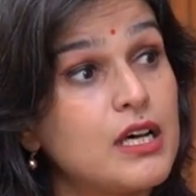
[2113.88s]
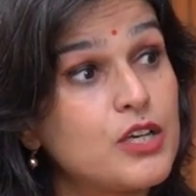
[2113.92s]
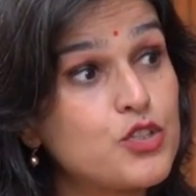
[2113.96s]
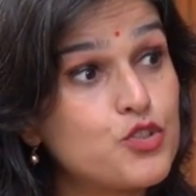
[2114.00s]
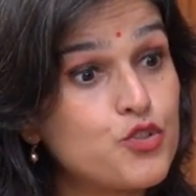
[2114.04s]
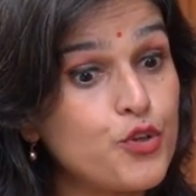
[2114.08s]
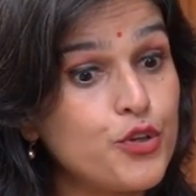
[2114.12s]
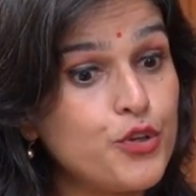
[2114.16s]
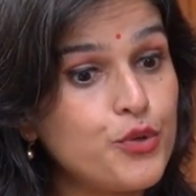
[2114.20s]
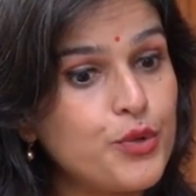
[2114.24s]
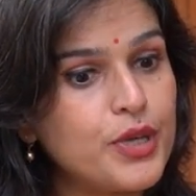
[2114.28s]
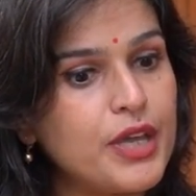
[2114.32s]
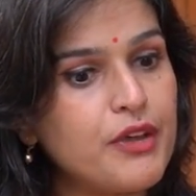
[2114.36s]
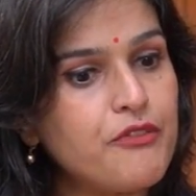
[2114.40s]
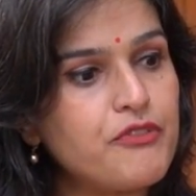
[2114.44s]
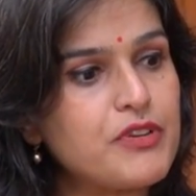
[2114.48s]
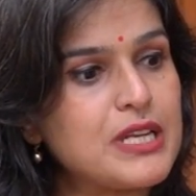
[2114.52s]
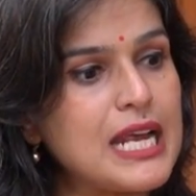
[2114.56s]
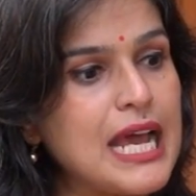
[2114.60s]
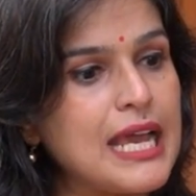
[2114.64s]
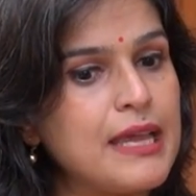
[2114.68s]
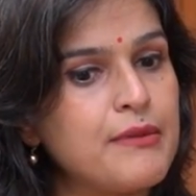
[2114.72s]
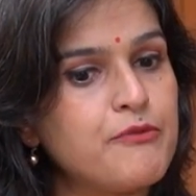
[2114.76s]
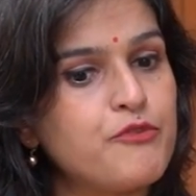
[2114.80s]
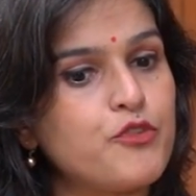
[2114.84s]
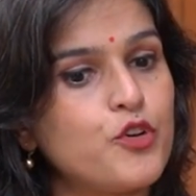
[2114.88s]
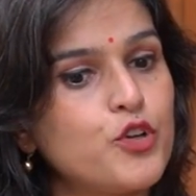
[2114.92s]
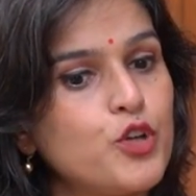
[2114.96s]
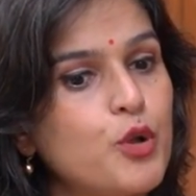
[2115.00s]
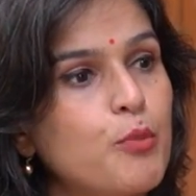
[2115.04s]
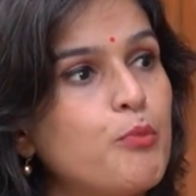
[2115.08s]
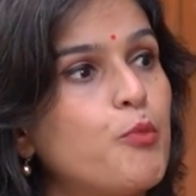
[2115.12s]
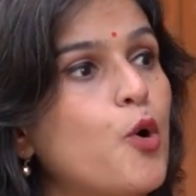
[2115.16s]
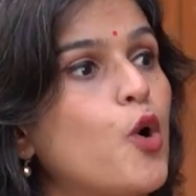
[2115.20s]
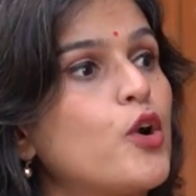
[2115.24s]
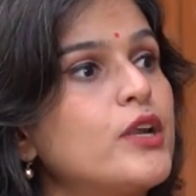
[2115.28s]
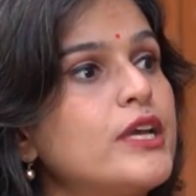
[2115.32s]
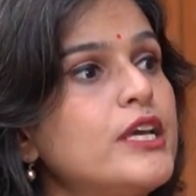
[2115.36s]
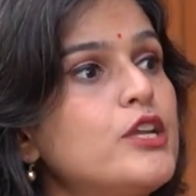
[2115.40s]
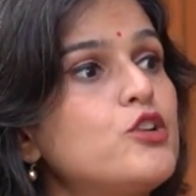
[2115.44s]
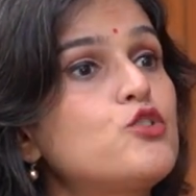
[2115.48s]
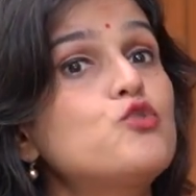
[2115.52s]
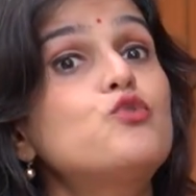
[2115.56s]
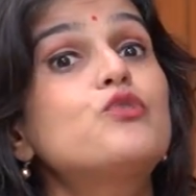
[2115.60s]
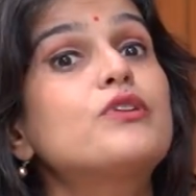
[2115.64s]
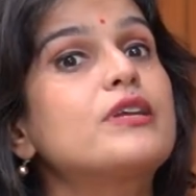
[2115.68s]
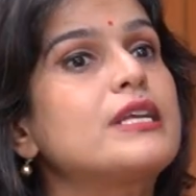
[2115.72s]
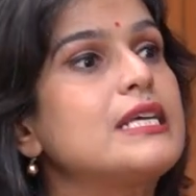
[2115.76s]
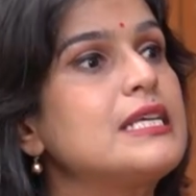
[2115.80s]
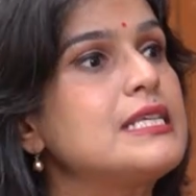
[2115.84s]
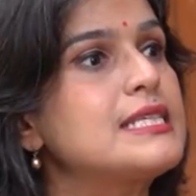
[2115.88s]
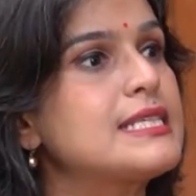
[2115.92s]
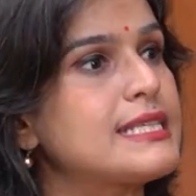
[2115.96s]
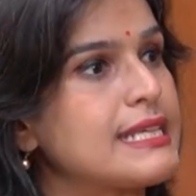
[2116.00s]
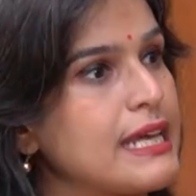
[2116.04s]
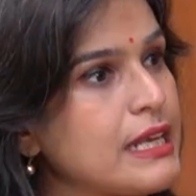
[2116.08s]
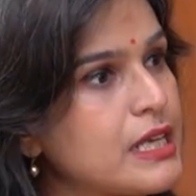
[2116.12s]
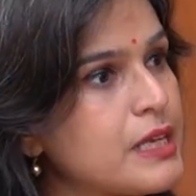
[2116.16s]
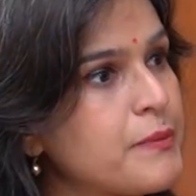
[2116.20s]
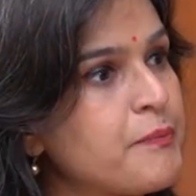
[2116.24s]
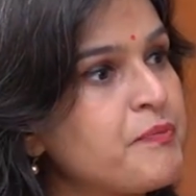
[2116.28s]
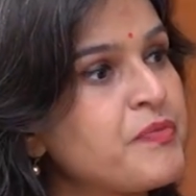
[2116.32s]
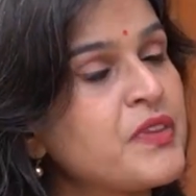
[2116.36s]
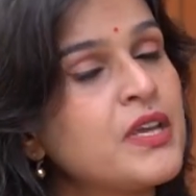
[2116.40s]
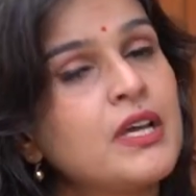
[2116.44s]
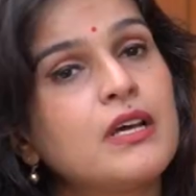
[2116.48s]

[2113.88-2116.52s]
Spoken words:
So you give time for your body to reset.